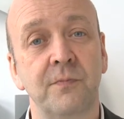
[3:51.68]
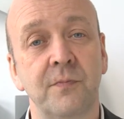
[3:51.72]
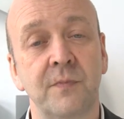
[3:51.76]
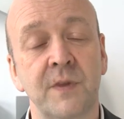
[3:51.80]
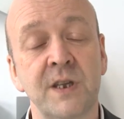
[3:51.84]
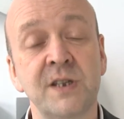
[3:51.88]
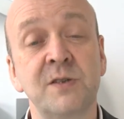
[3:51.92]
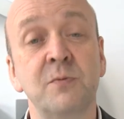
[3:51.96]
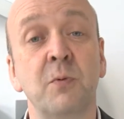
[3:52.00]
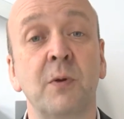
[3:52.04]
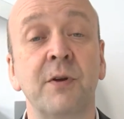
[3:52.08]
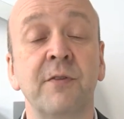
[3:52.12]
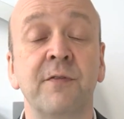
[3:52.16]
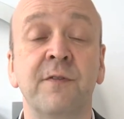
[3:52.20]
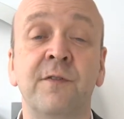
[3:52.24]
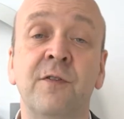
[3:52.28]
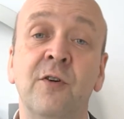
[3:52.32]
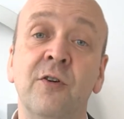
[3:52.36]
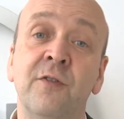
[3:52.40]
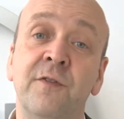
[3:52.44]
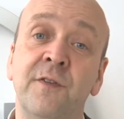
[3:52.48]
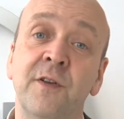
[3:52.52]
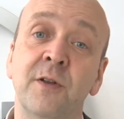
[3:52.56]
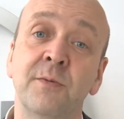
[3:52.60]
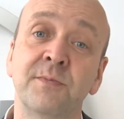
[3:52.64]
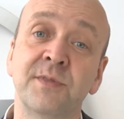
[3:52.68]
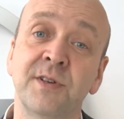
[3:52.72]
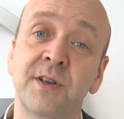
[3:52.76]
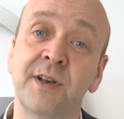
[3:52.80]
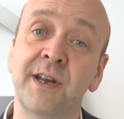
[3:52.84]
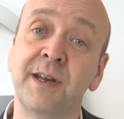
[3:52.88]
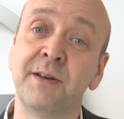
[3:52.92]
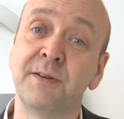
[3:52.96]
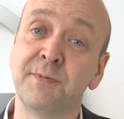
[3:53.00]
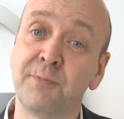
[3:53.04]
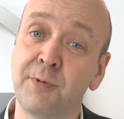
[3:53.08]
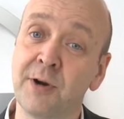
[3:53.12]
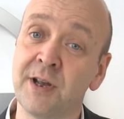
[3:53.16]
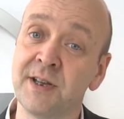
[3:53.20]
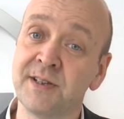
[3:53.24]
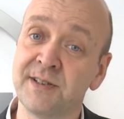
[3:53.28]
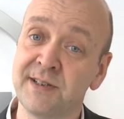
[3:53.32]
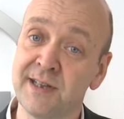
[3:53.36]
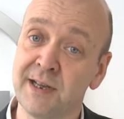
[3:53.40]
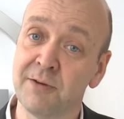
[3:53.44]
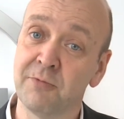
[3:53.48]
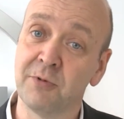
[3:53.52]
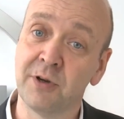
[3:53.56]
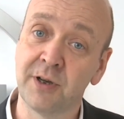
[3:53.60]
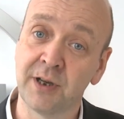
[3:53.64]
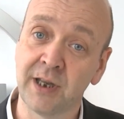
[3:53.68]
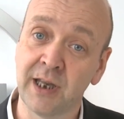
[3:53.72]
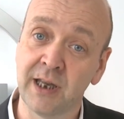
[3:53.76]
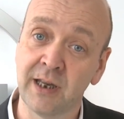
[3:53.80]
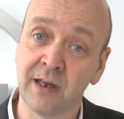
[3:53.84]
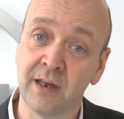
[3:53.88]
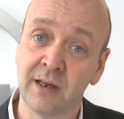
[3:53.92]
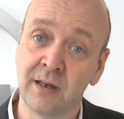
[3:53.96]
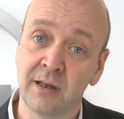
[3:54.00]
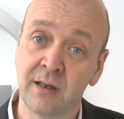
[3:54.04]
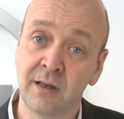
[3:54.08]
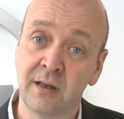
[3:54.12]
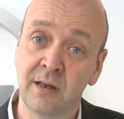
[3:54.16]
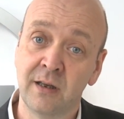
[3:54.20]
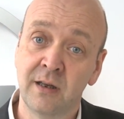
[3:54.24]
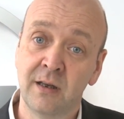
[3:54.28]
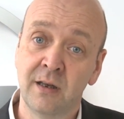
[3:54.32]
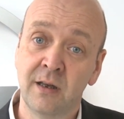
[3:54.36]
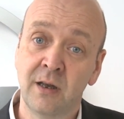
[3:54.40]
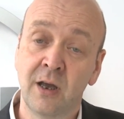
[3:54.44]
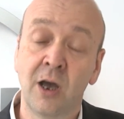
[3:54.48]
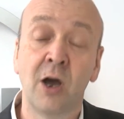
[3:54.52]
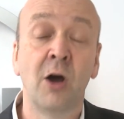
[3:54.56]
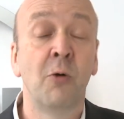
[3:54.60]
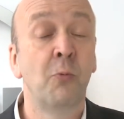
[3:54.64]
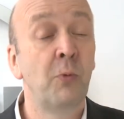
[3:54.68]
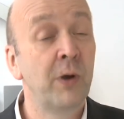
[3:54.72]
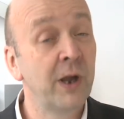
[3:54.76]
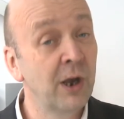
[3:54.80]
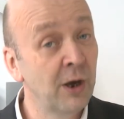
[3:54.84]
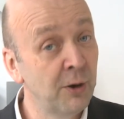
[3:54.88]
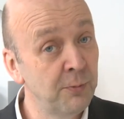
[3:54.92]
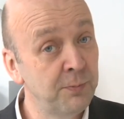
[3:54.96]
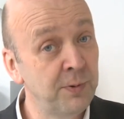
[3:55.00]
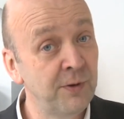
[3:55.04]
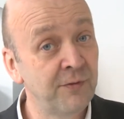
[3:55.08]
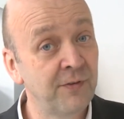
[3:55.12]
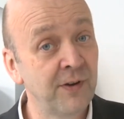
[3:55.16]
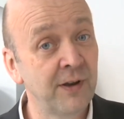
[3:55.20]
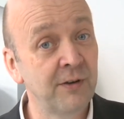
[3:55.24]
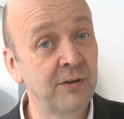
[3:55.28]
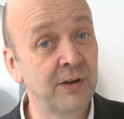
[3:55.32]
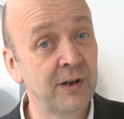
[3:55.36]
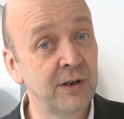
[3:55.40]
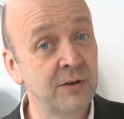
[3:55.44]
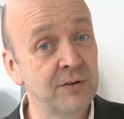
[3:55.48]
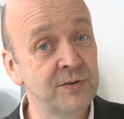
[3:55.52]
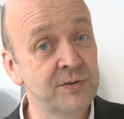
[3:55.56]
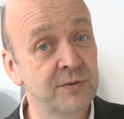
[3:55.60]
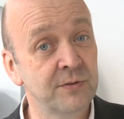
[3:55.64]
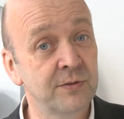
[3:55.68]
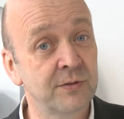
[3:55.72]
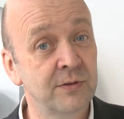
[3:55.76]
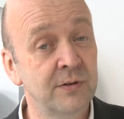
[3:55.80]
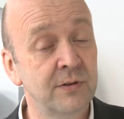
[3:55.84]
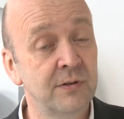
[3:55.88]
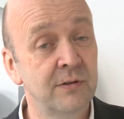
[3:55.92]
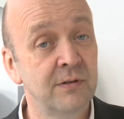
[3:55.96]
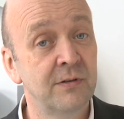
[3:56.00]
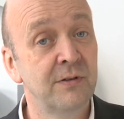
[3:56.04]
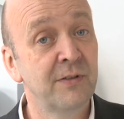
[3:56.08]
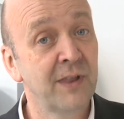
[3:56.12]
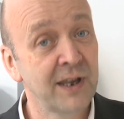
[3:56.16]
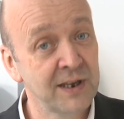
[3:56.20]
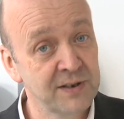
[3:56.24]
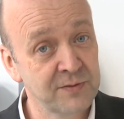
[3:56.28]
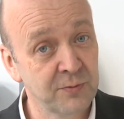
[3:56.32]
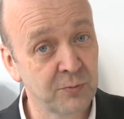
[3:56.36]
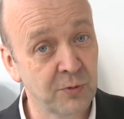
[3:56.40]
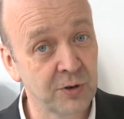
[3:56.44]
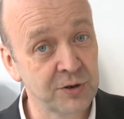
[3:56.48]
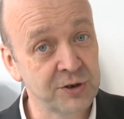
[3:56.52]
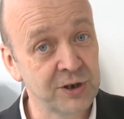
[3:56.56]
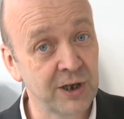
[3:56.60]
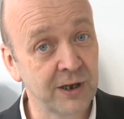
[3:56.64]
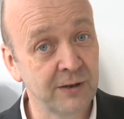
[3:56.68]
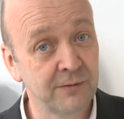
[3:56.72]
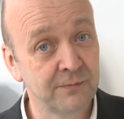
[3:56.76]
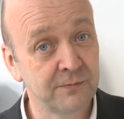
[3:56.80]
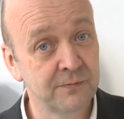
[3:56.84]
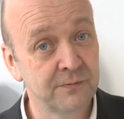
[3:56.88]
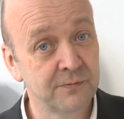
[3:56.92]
This is one of 4 films on enterprise networking. We hope you found it useful. Thanks for watching.